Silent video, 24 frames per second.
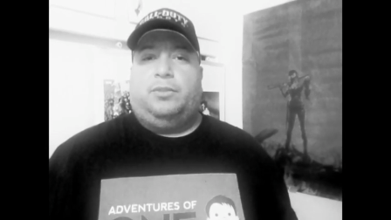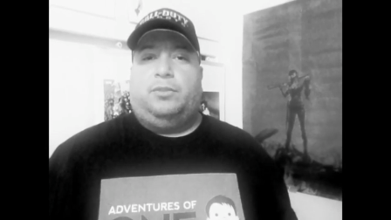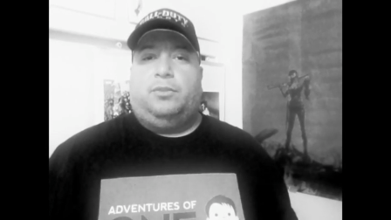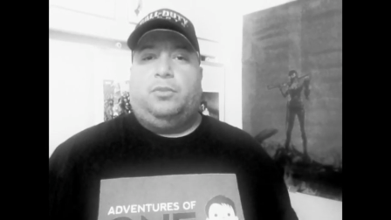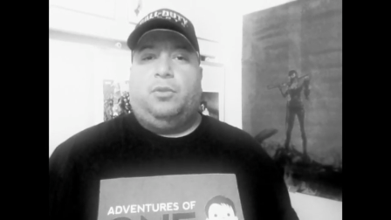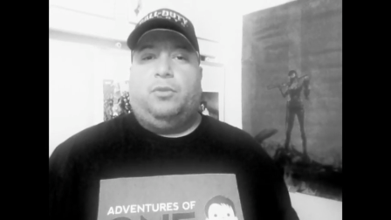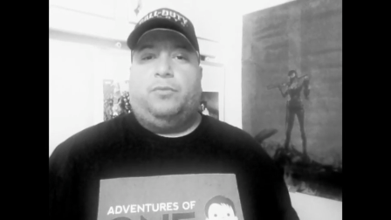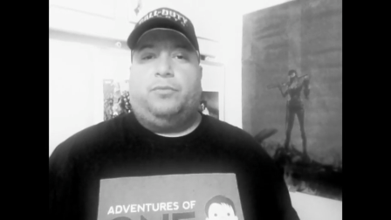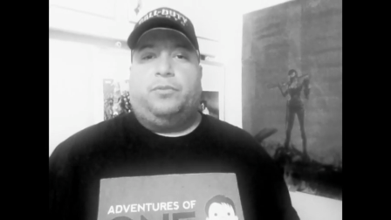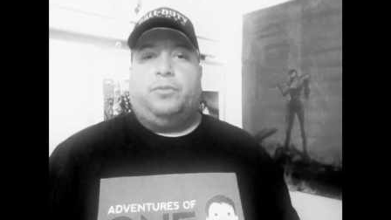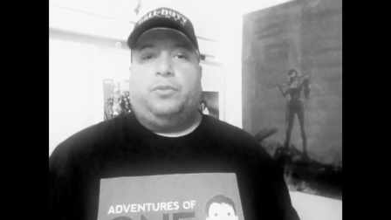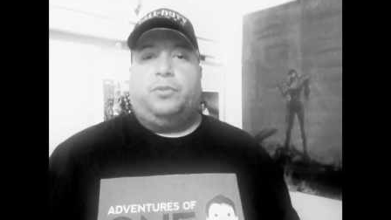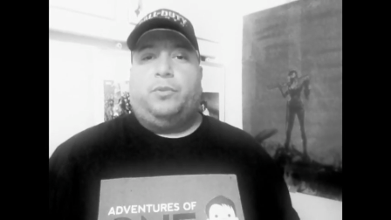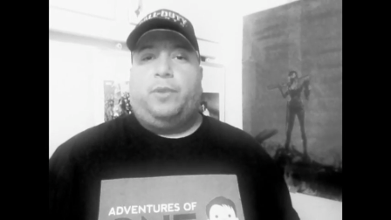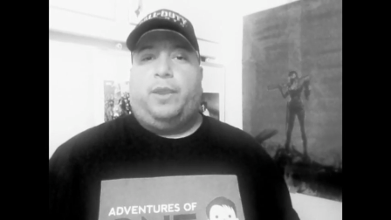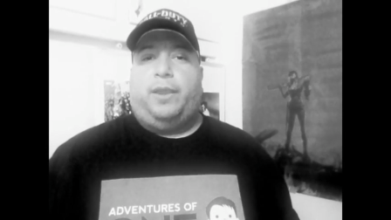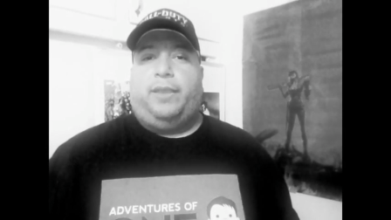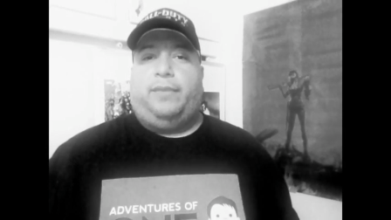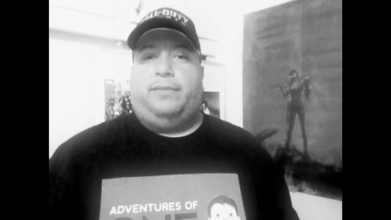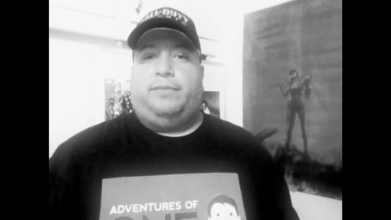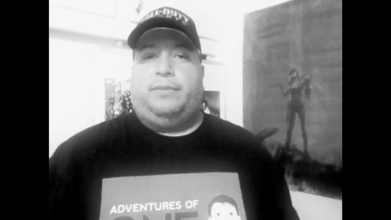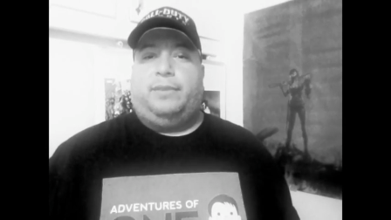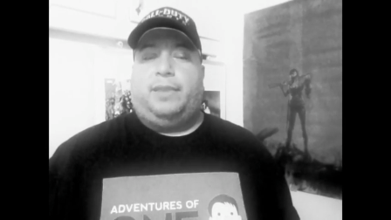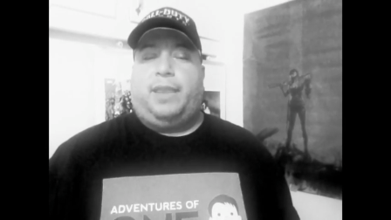Topher
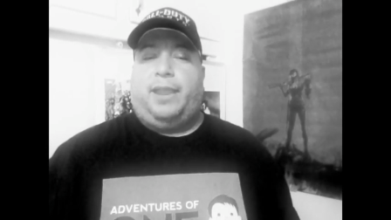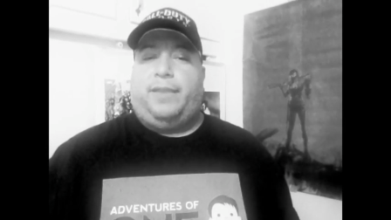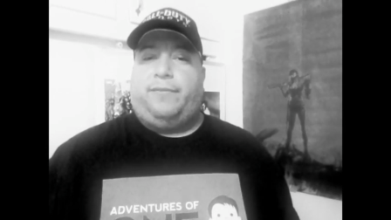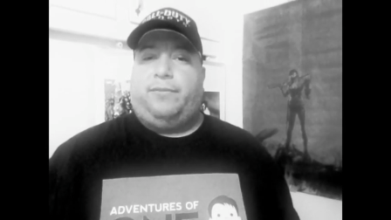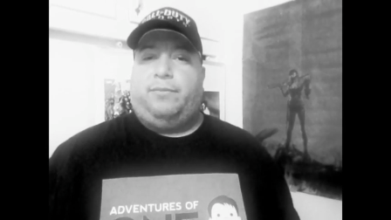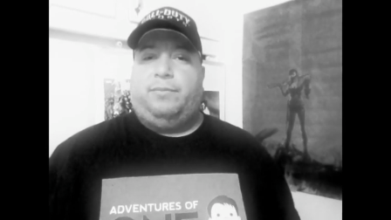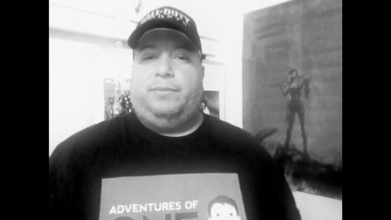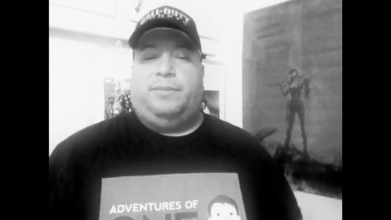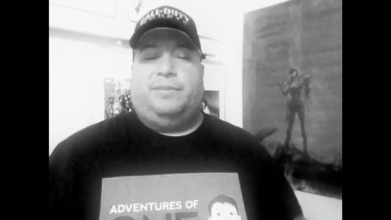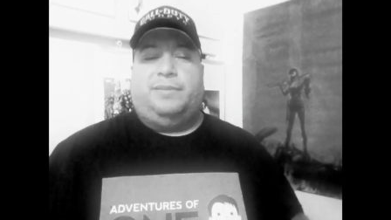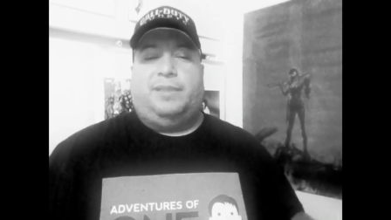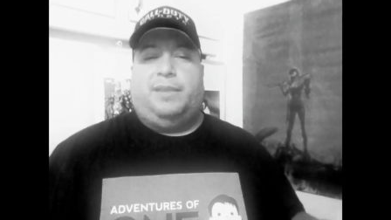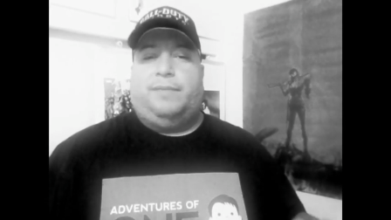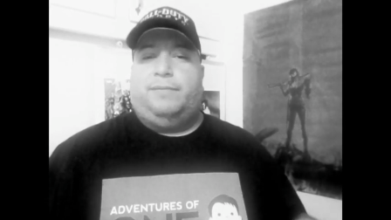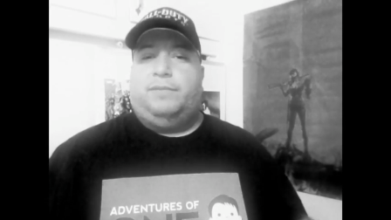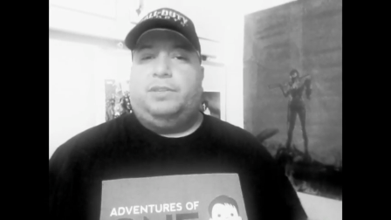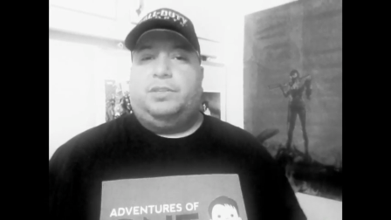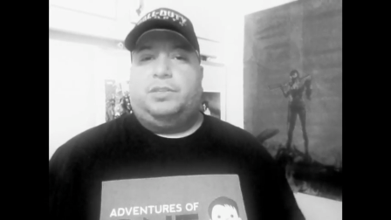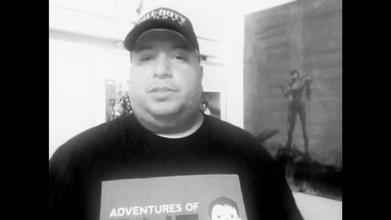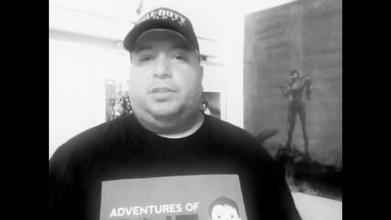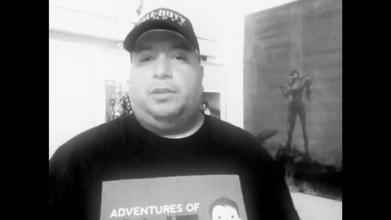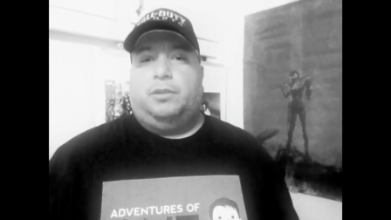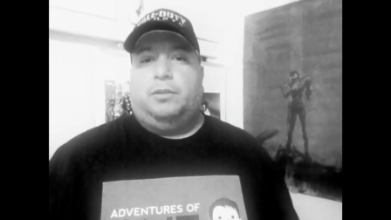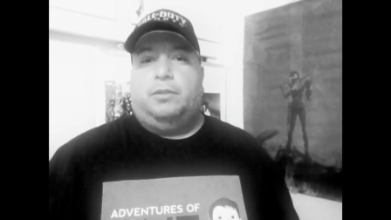Grace, the guy from the '70s
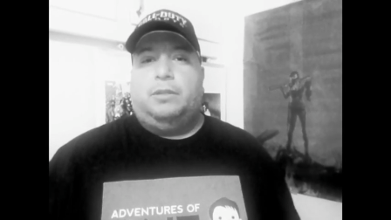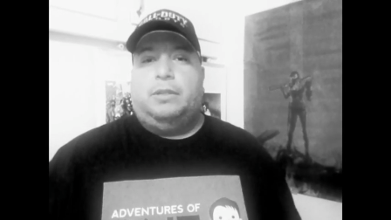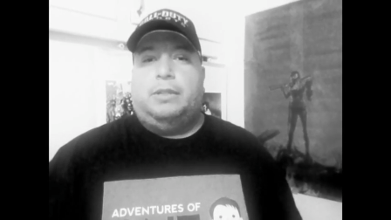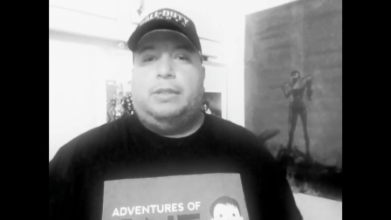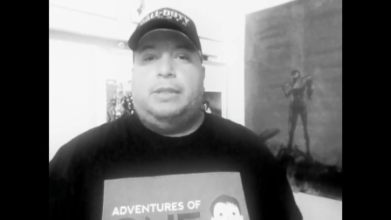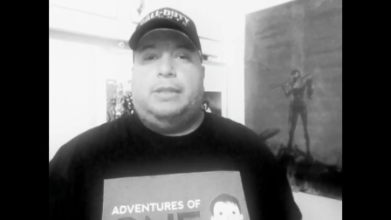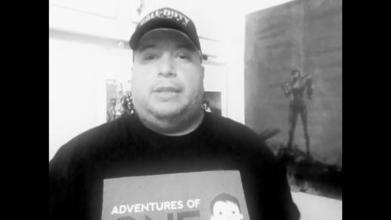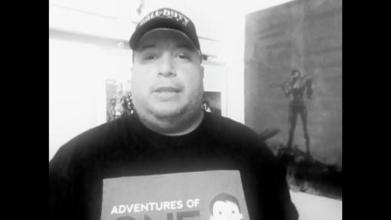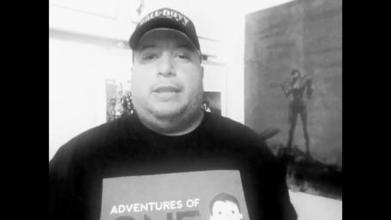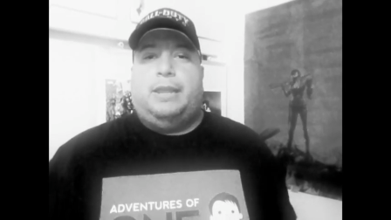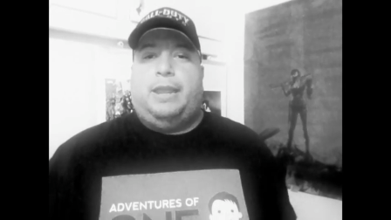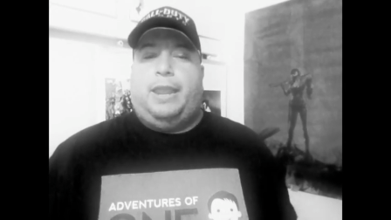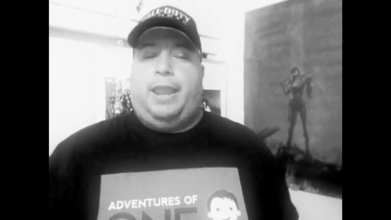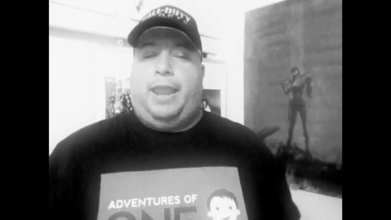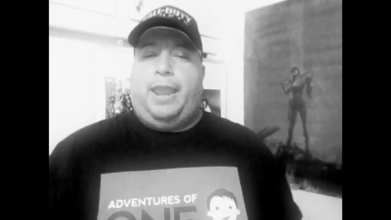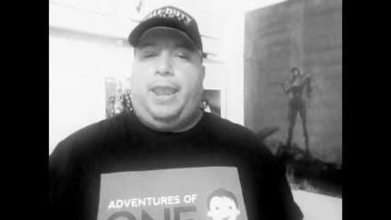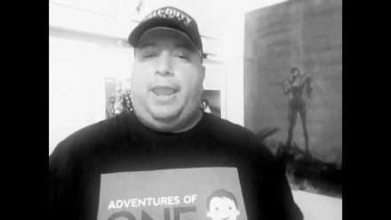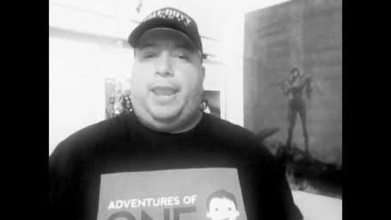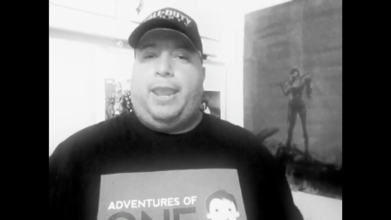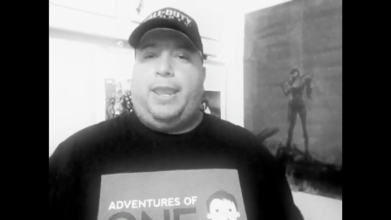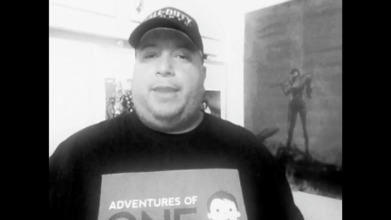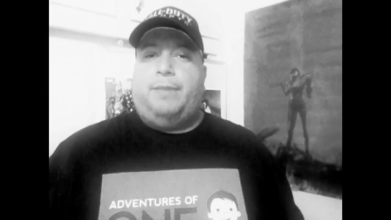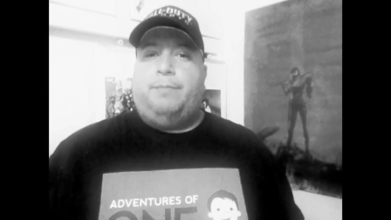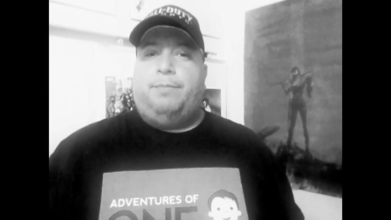show,
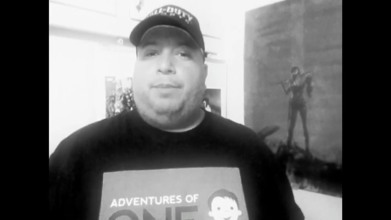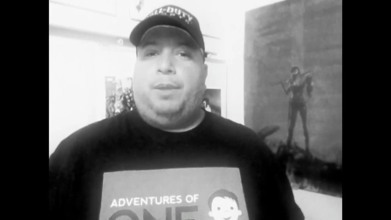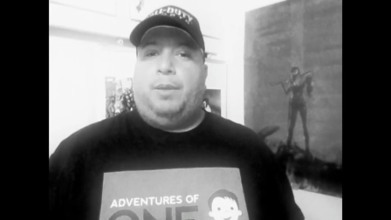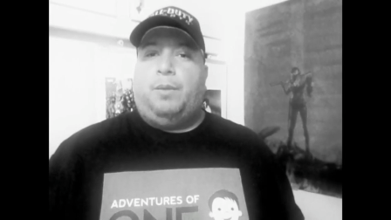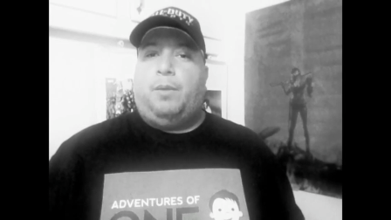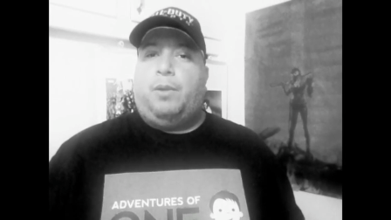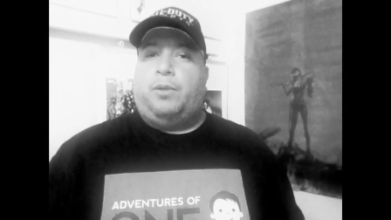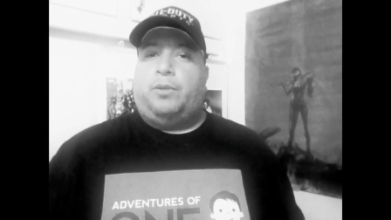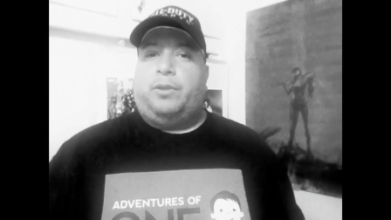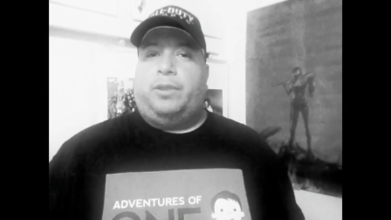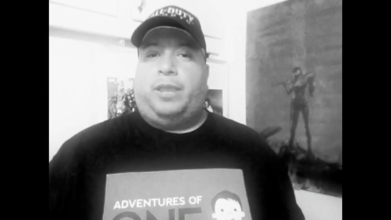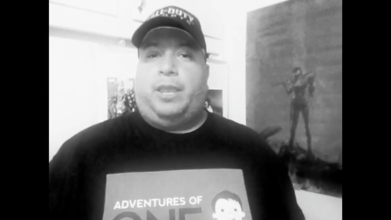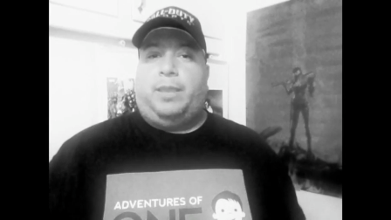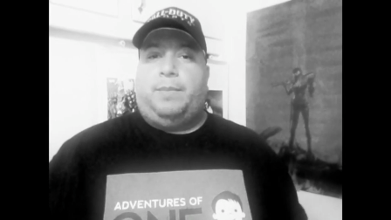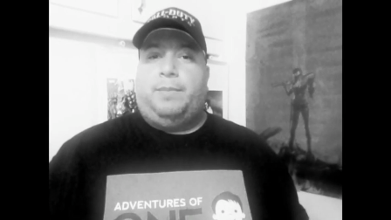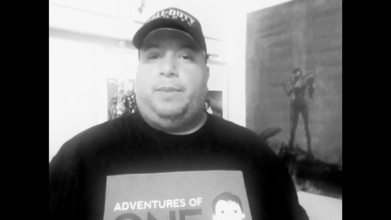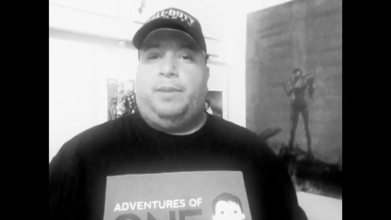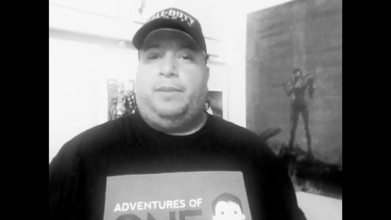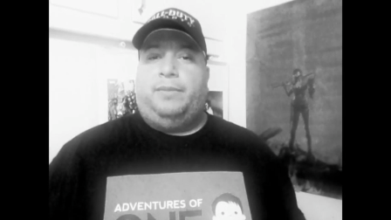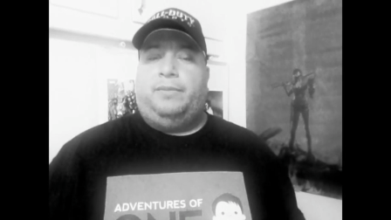and Paul Walker came in.